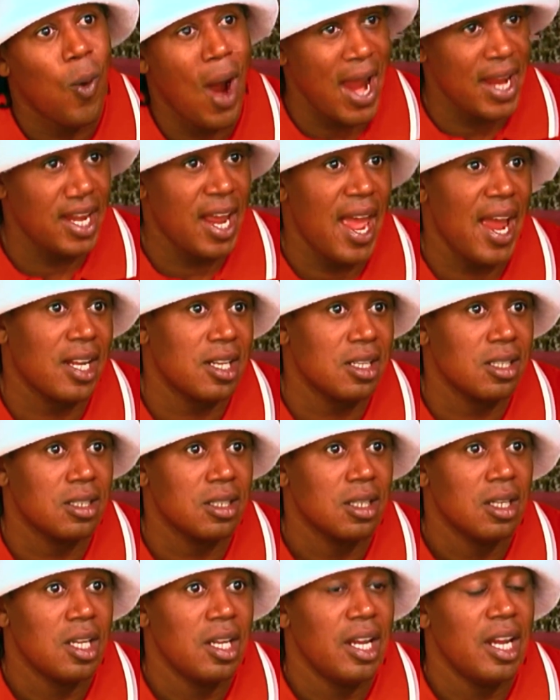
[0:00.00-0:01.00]
white
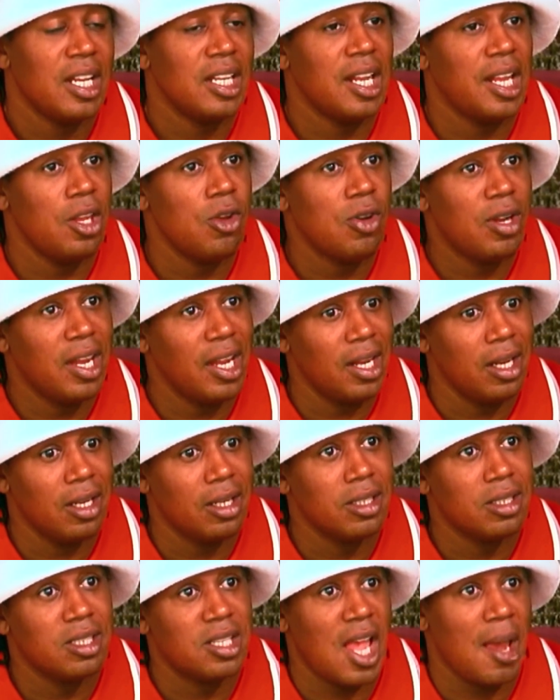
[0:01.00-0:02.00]
actors. And then you
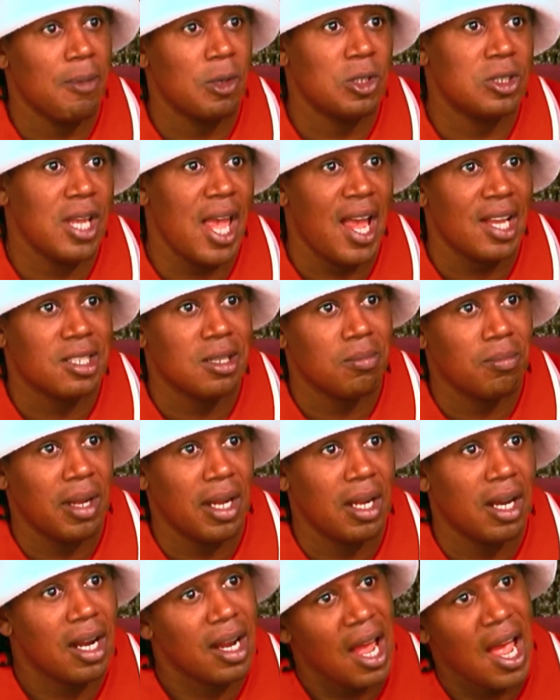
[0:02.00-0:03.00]
get Samuel
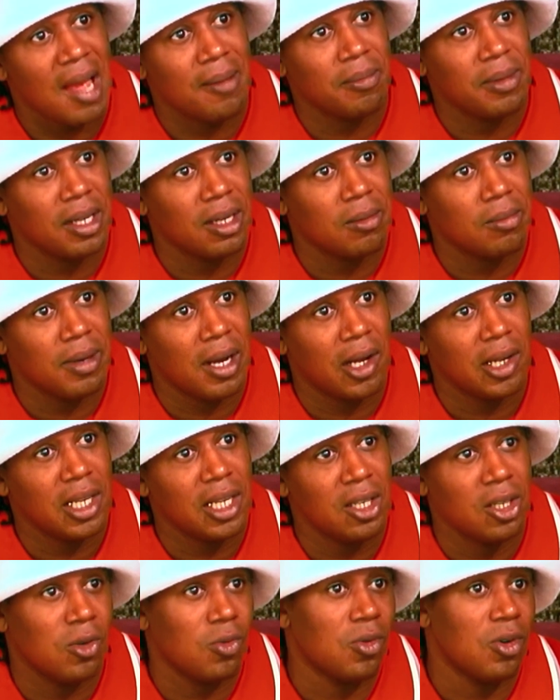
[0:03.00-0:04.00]
Jackson make a comment
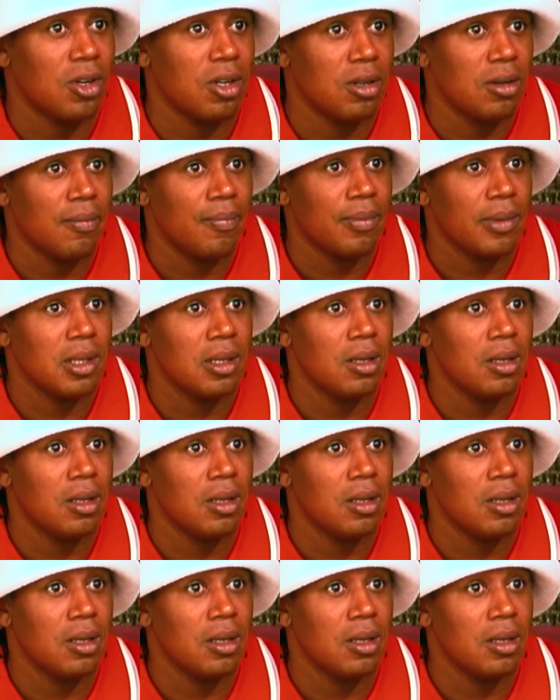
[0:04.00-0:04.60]
about he don't want to